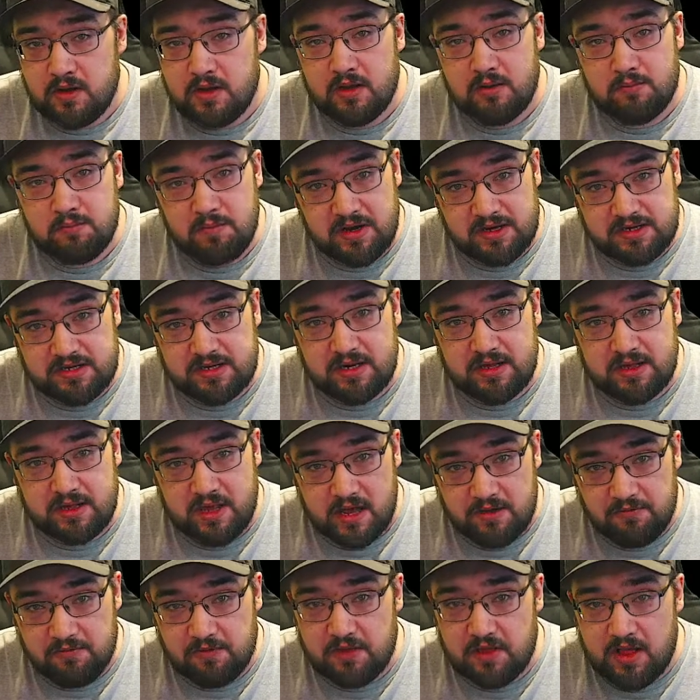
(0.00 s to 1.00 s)
Makes it a
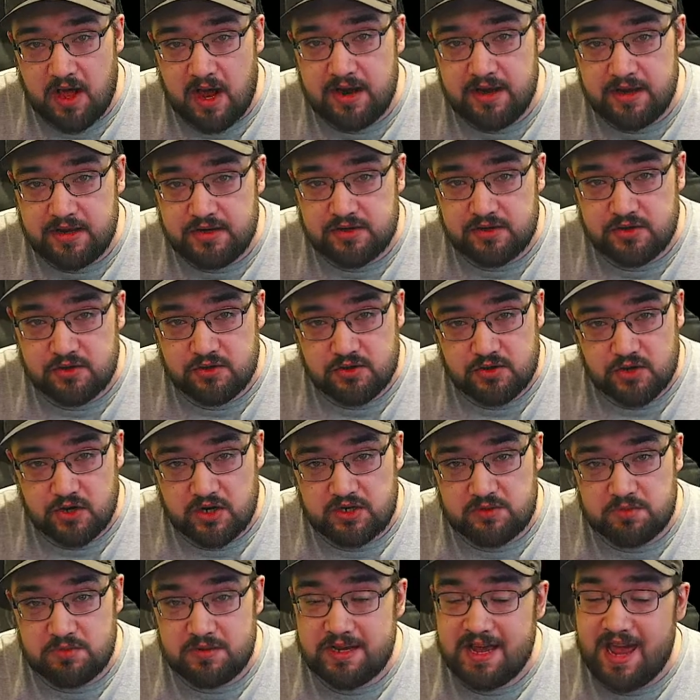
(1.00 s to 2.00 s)
life a lot easier,
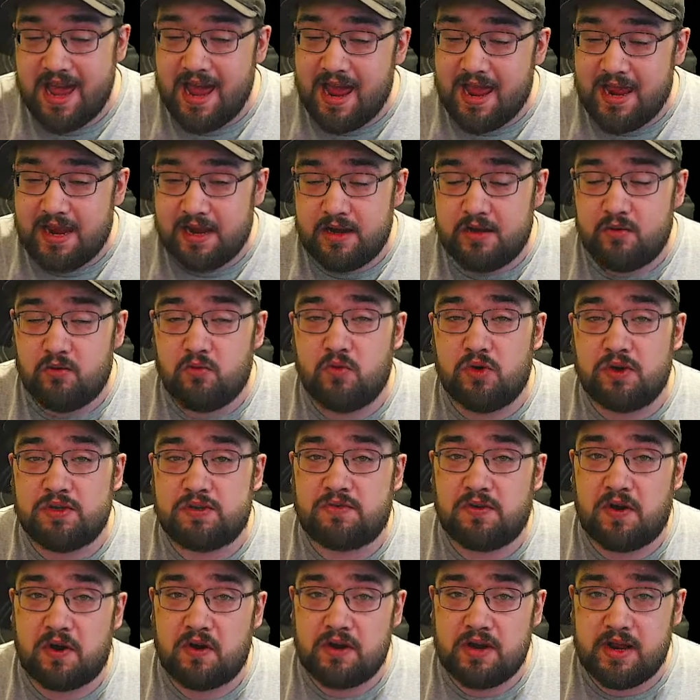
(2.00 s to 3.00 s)
trust me. And what's
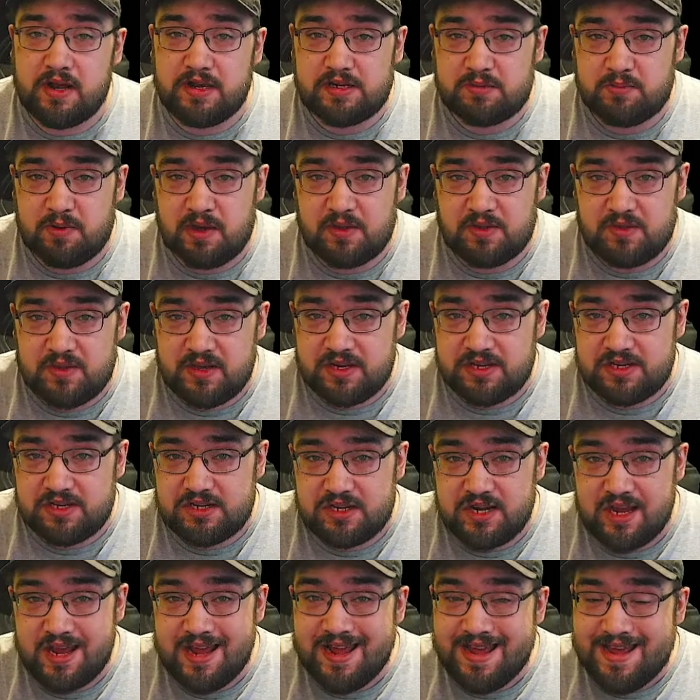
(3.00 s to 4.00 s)
very nice about this
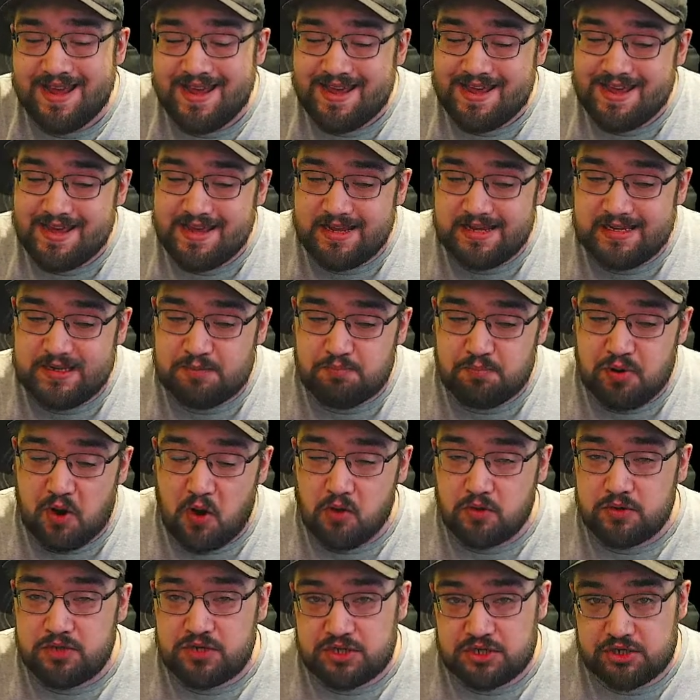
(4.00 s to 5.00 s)
is
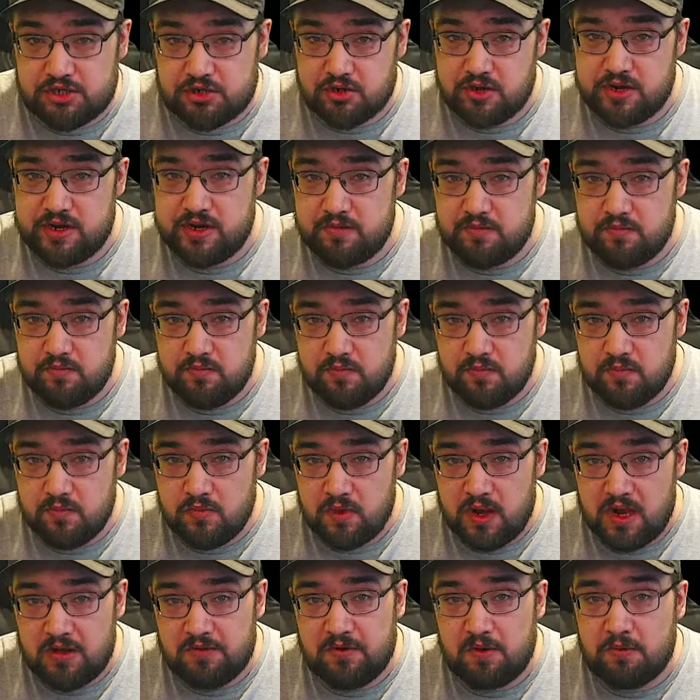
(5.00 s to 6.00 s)
post-stream,
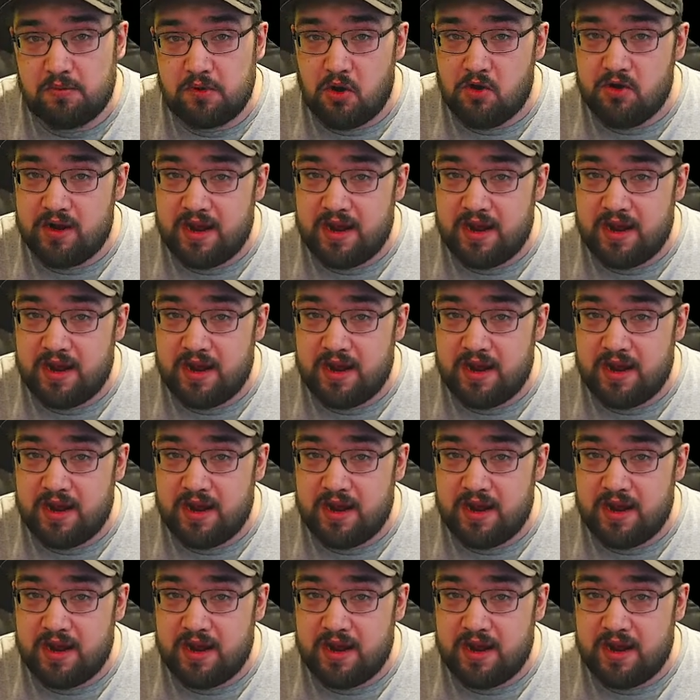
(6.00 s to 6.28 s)
if I'm going to